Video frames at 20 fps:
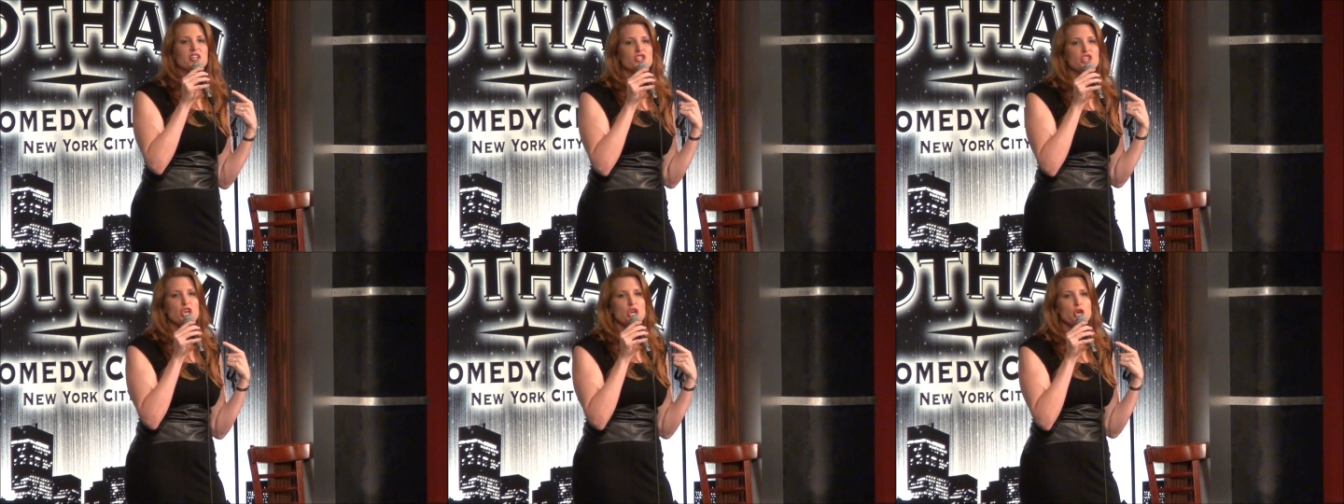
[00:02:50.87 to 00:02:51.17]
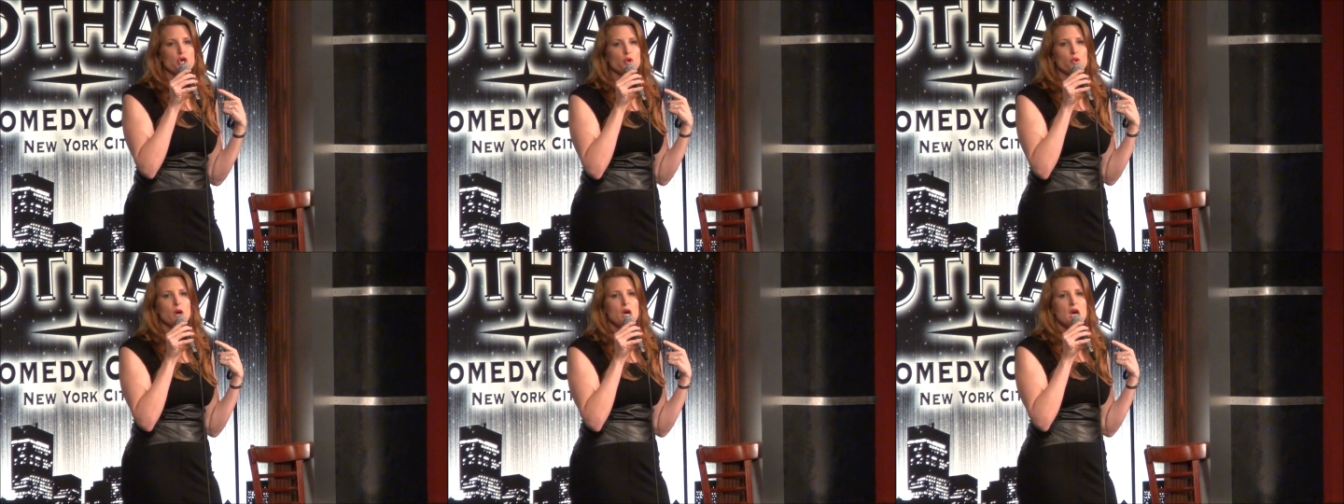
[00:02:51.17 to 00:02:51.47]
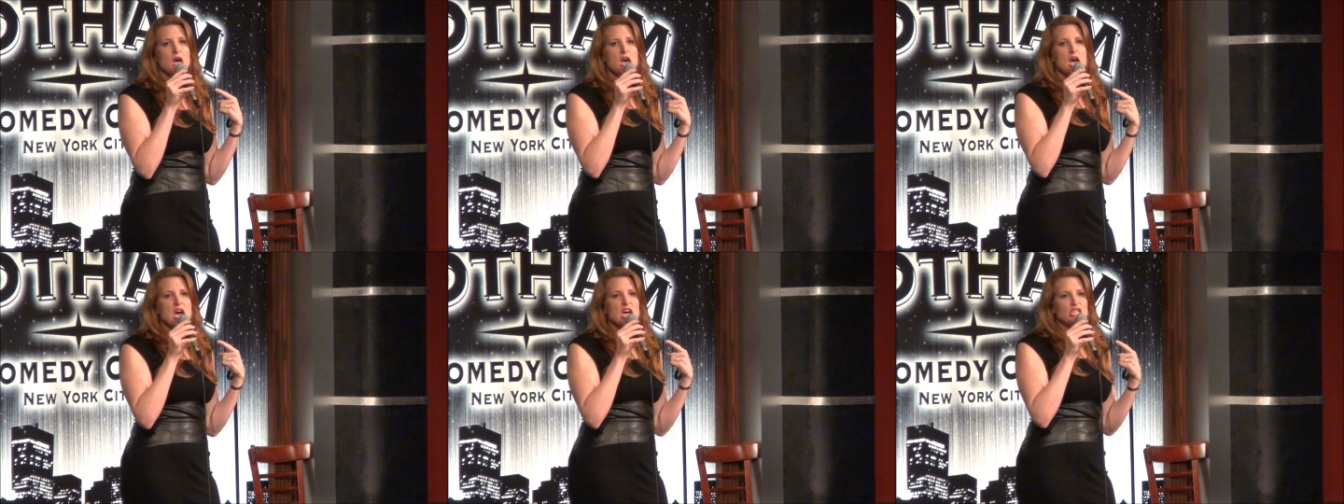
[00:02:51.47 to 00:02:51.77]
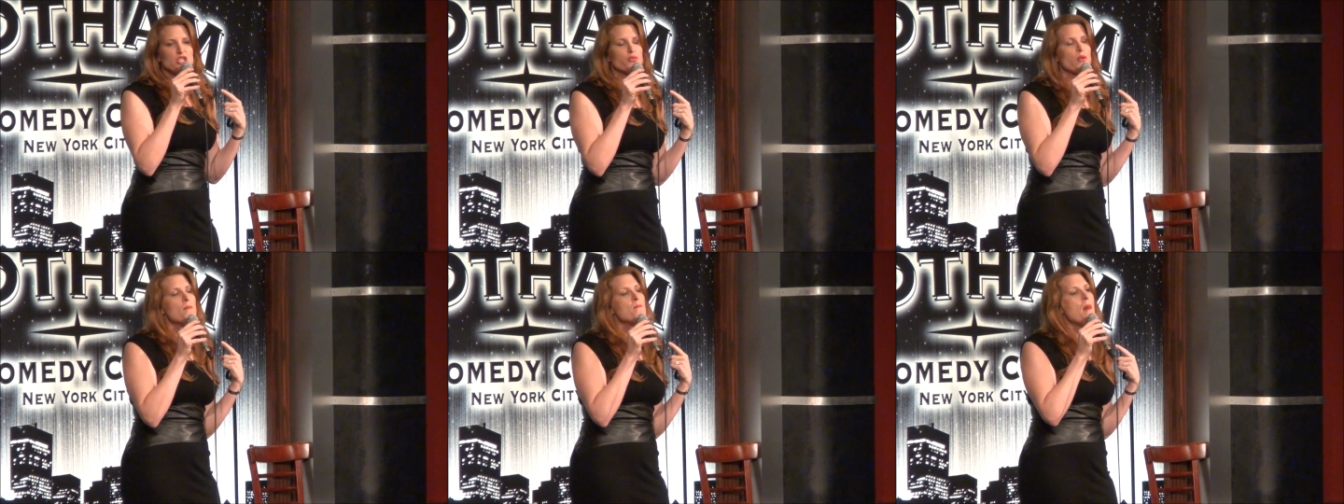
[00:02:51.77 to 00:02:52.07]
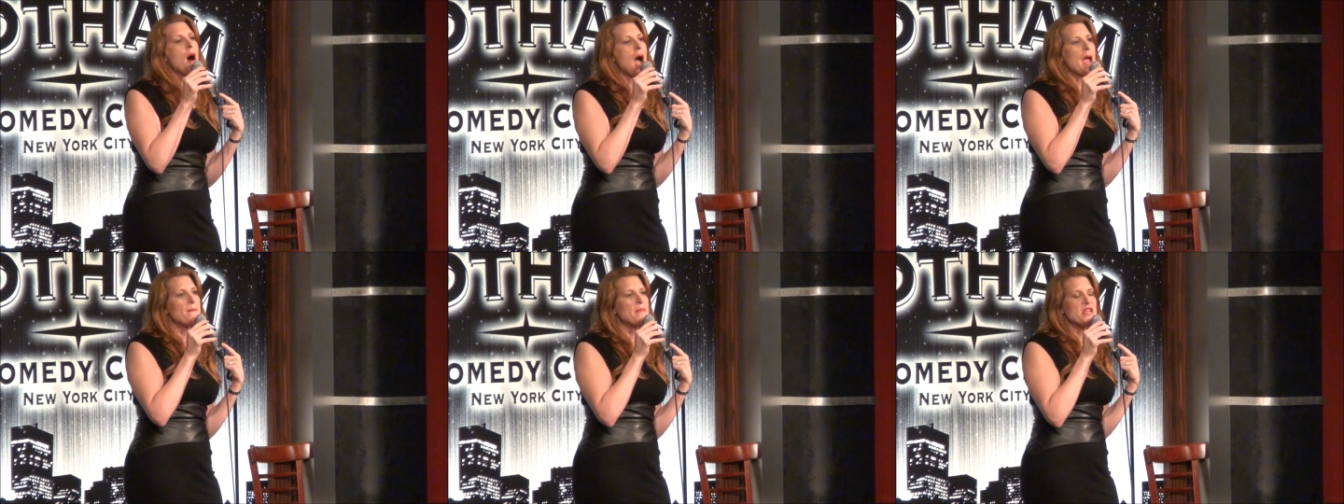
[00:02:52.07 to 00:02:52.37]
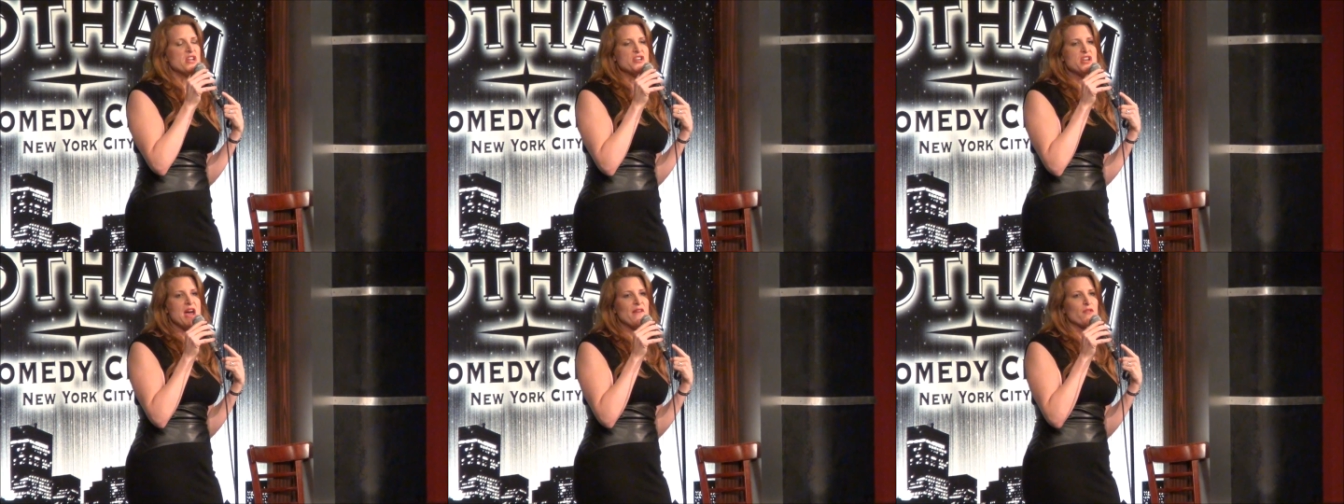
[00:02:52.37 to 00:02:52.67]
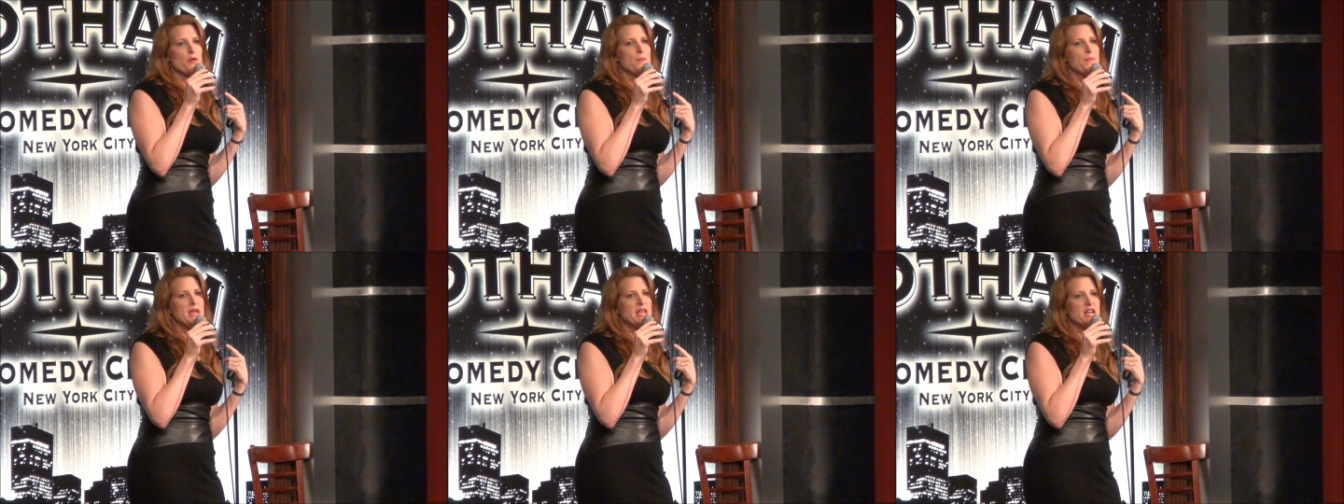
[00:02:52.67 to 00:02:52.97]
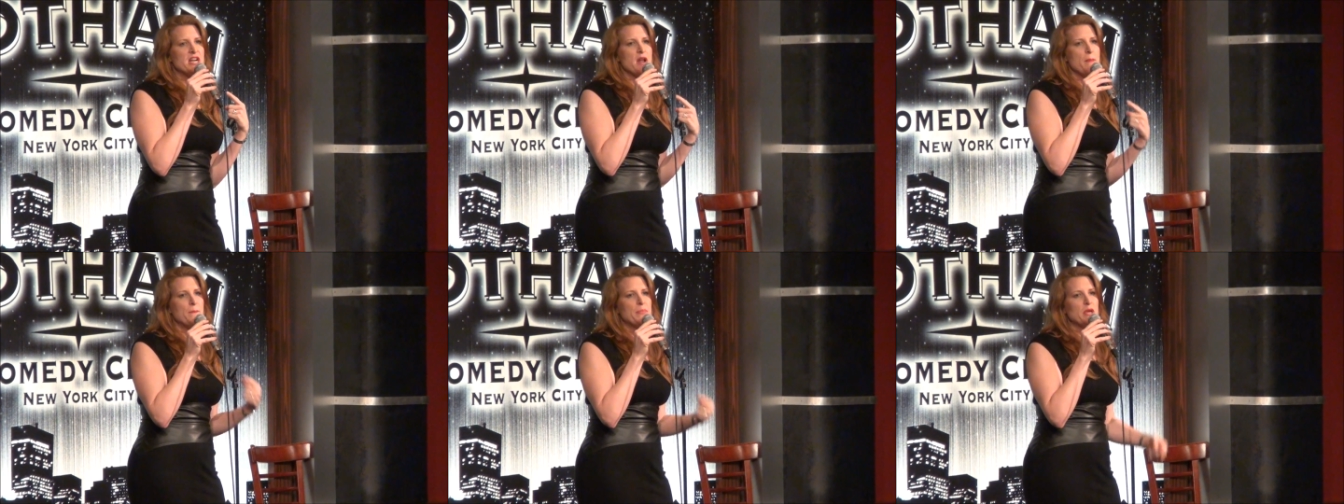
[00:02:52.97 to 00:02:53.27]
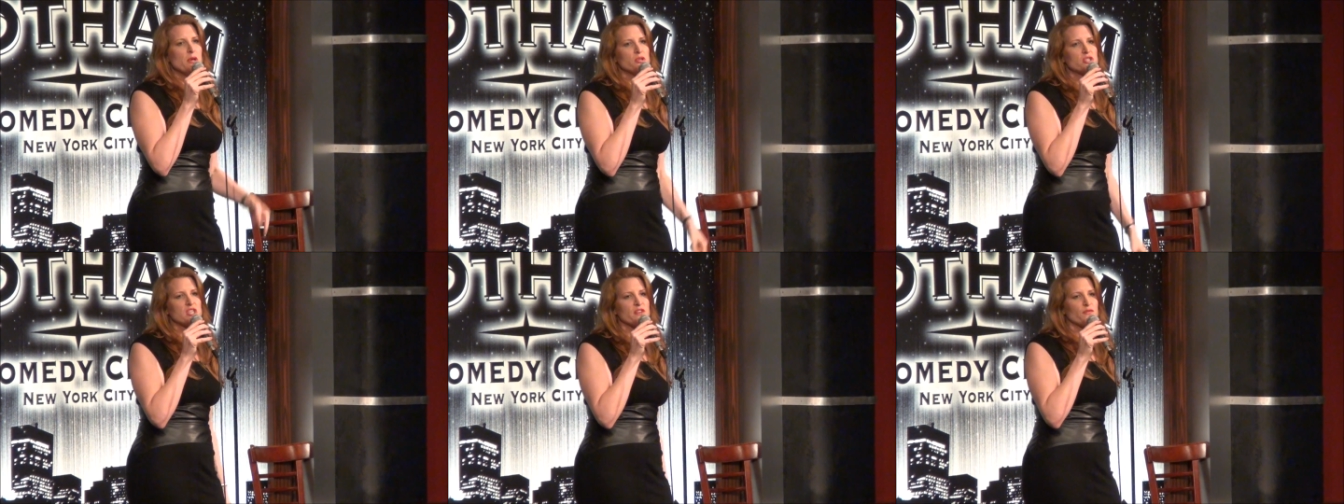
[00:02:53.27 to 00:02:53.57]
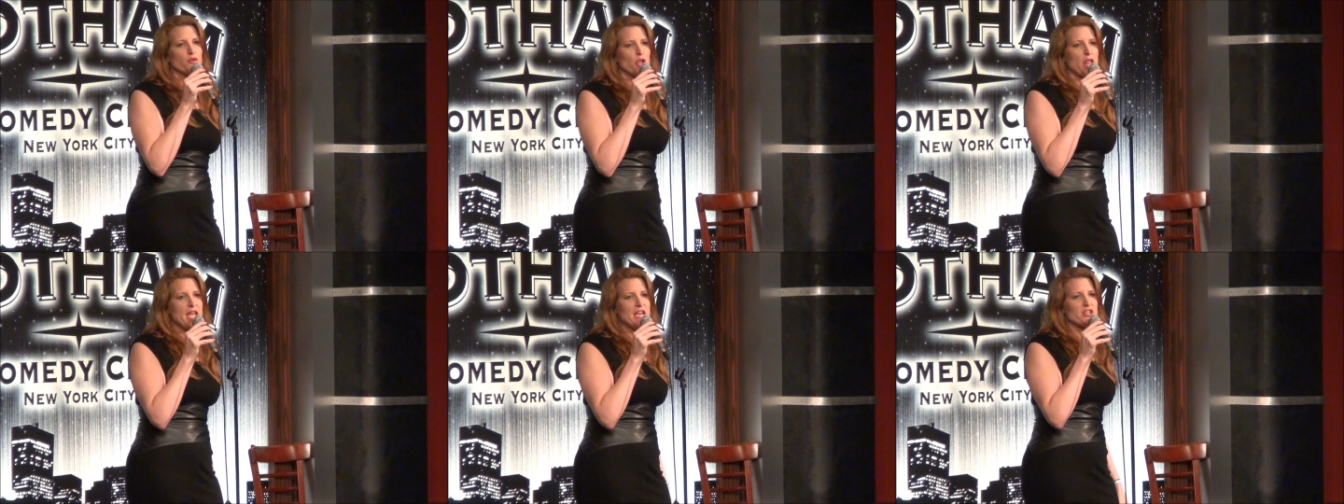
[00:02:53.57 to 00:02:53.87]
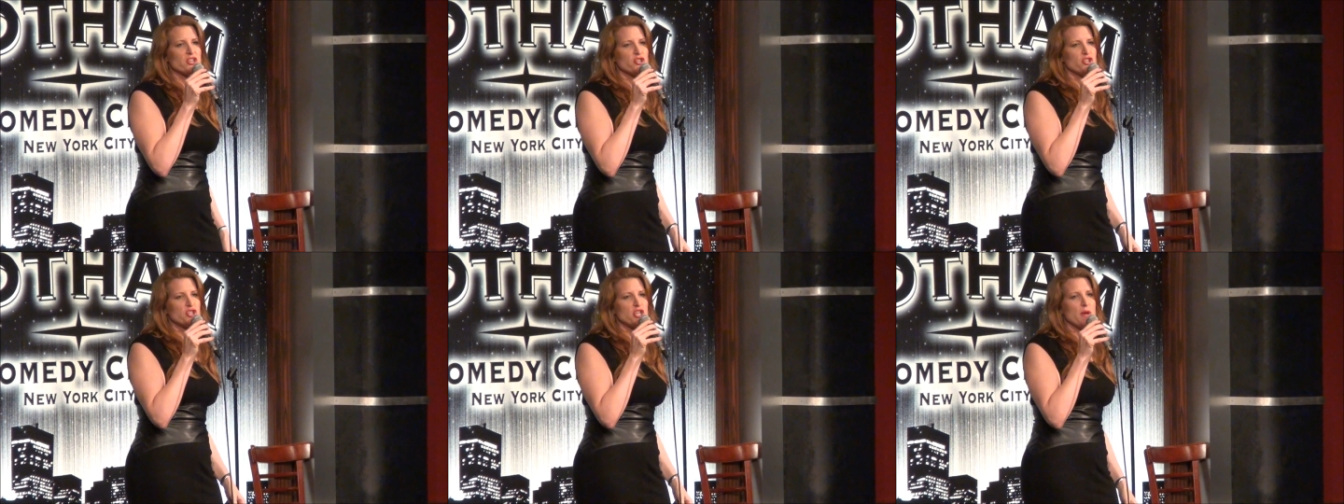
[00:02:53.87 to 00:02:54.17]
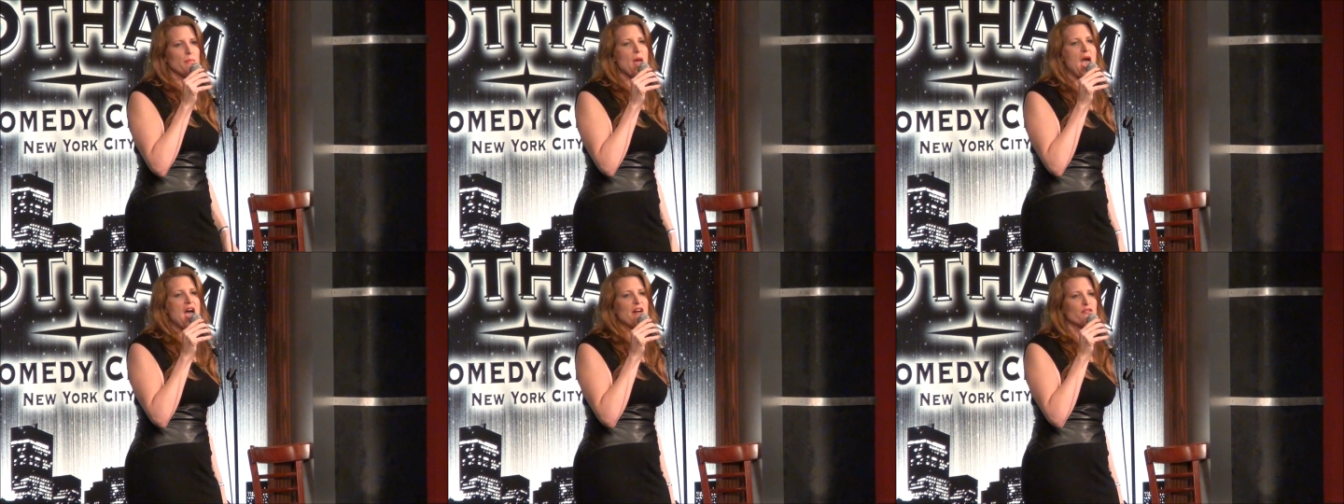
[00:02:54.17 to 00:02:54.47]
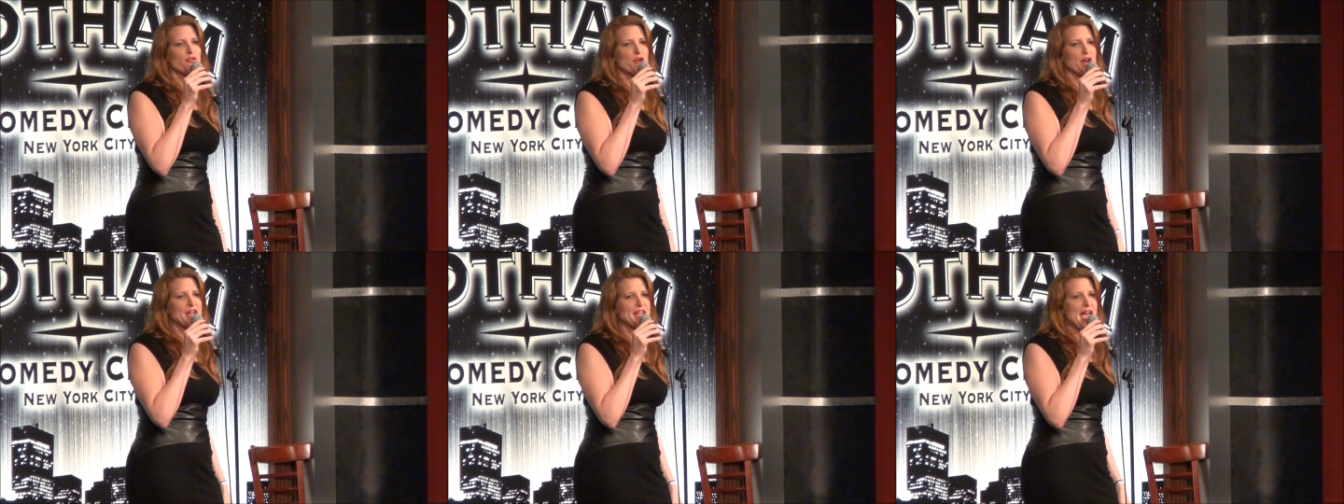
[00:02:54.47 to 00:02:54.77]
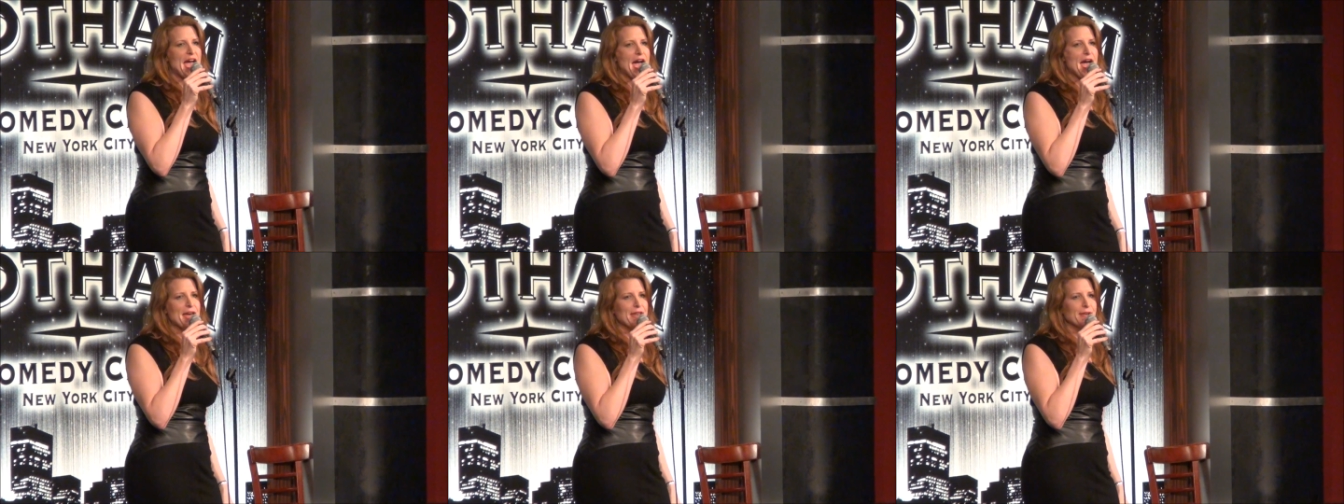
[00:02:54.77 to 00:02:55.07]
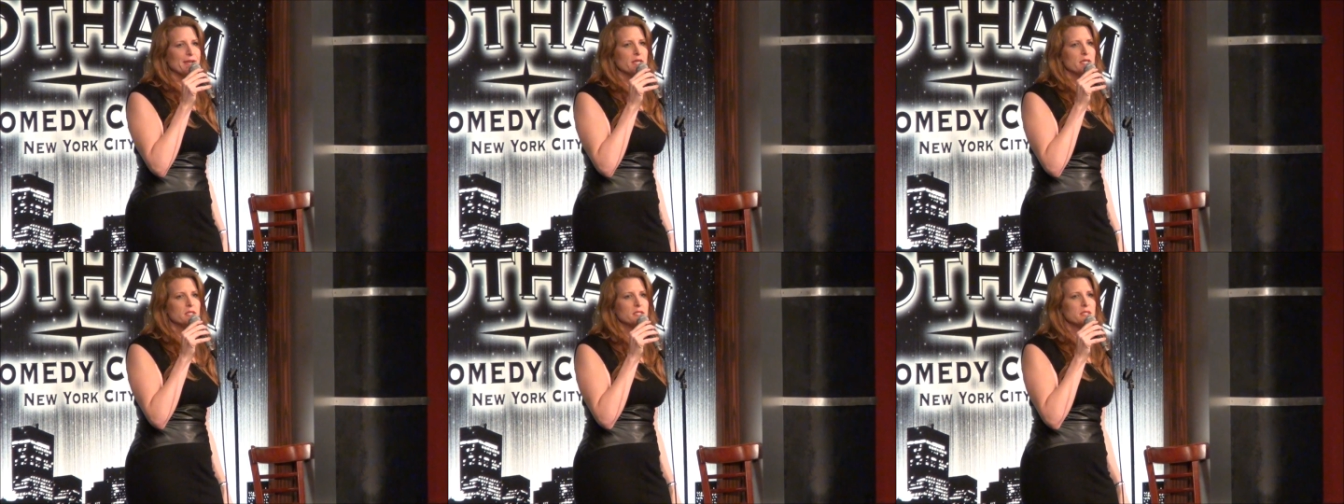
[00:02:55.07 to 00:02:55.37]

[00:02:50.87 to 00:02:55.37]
tattoo to remind me to never be in an abusive relationship ever again."